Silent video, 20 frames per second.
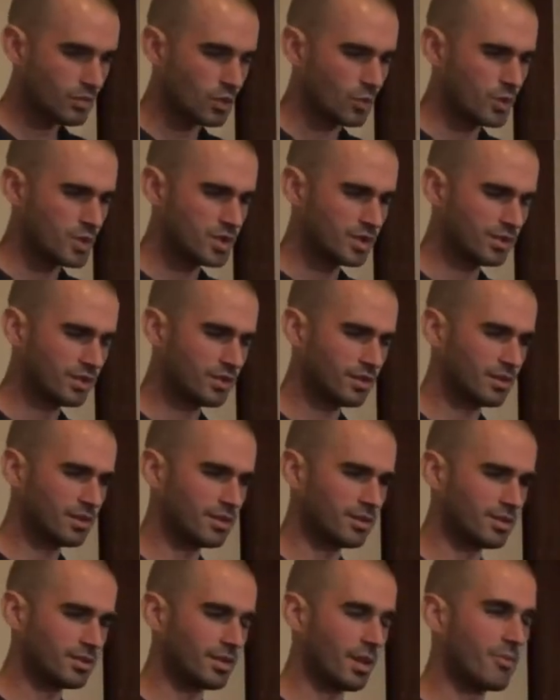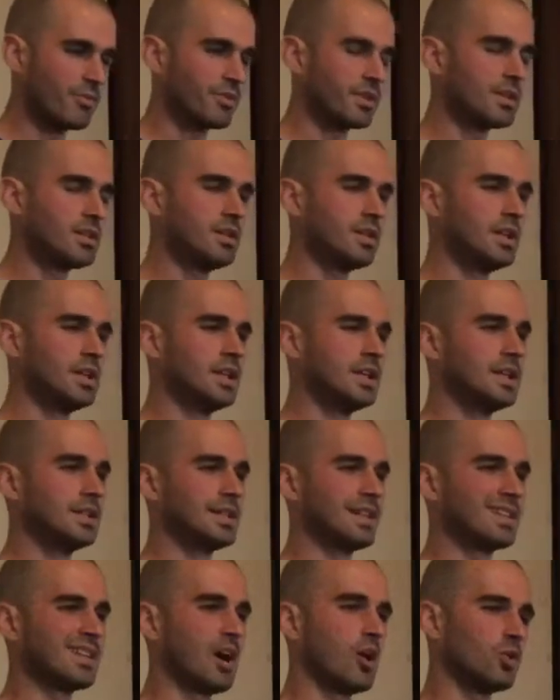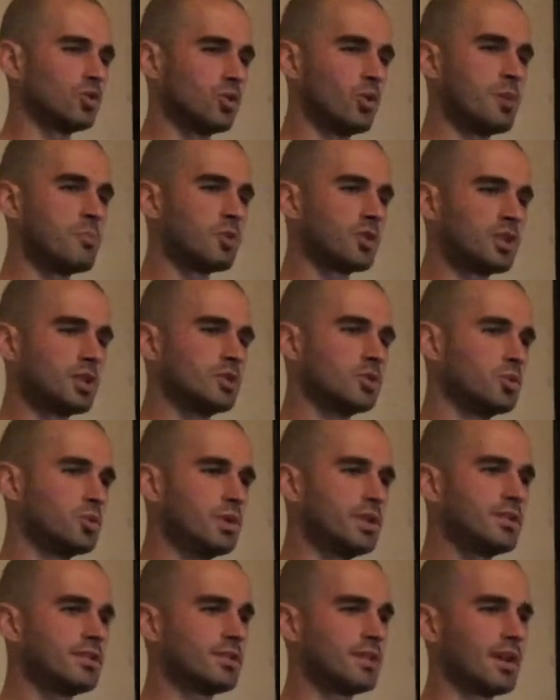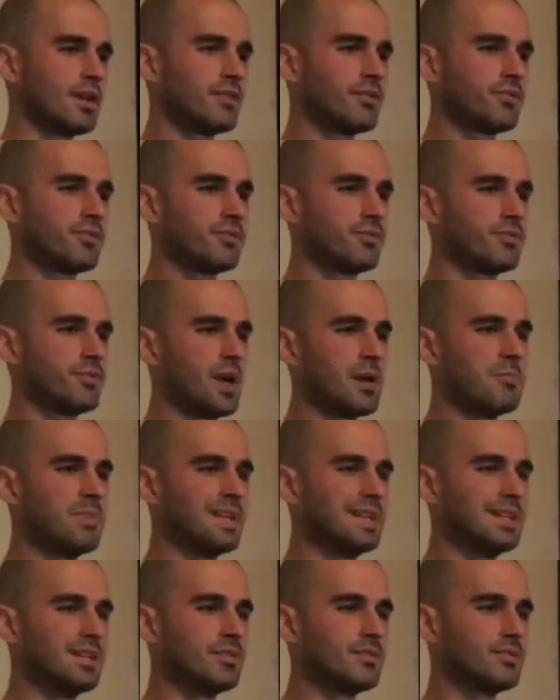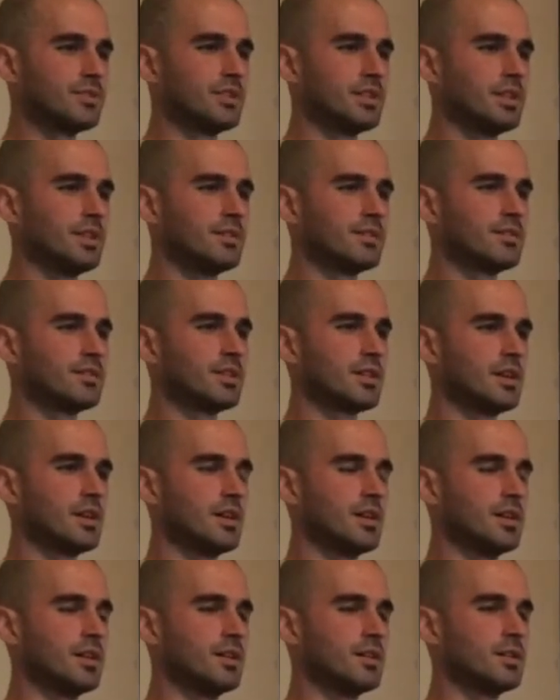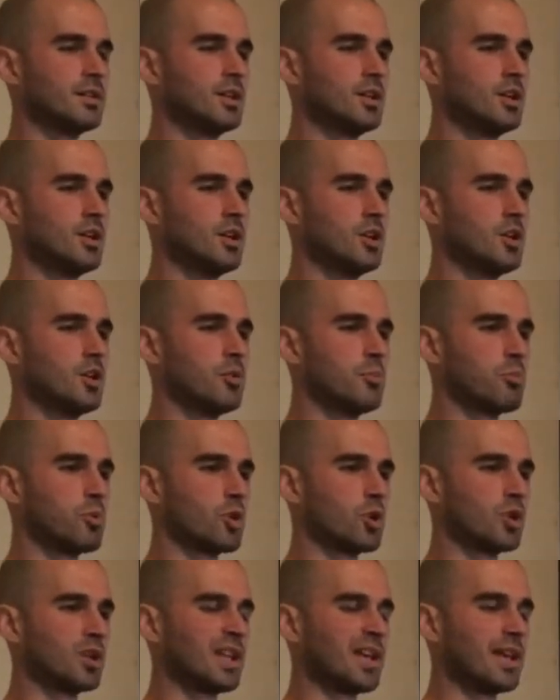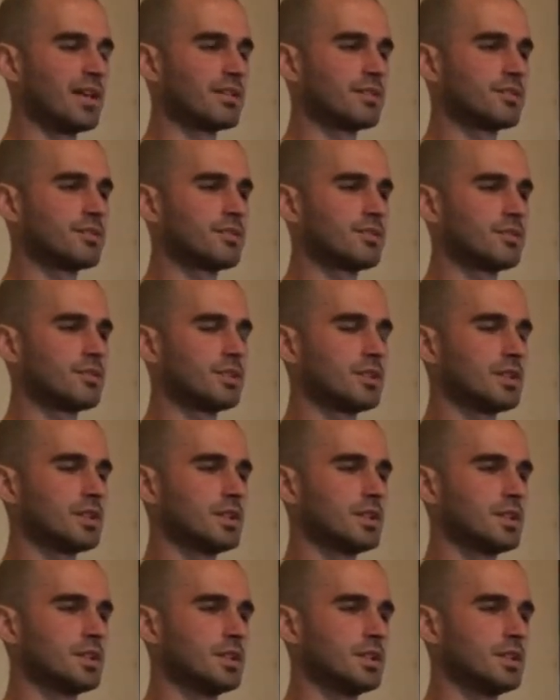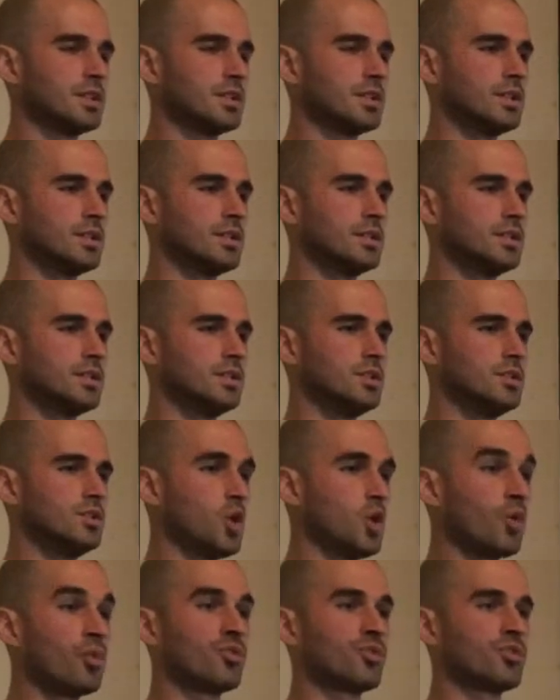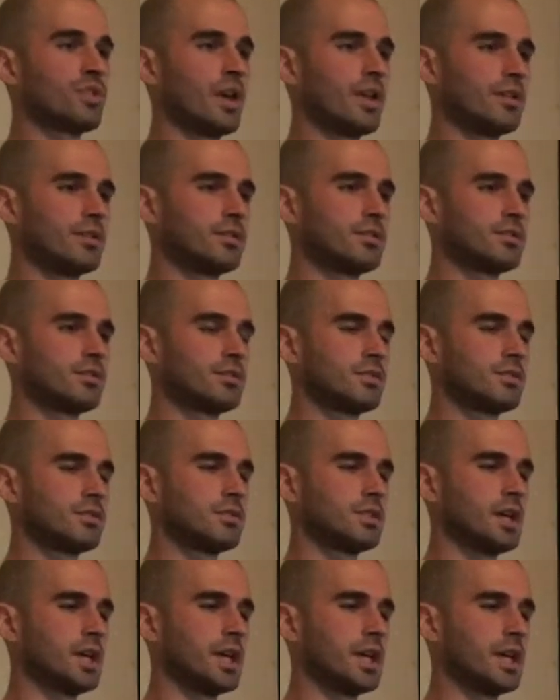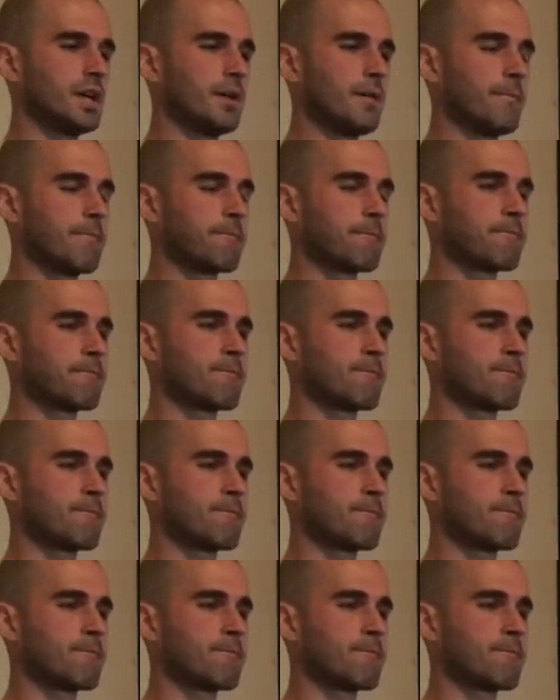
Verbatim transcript: which is something that although I'm going to do it, i believe it's uh, more or less uh, nonsense. Uh,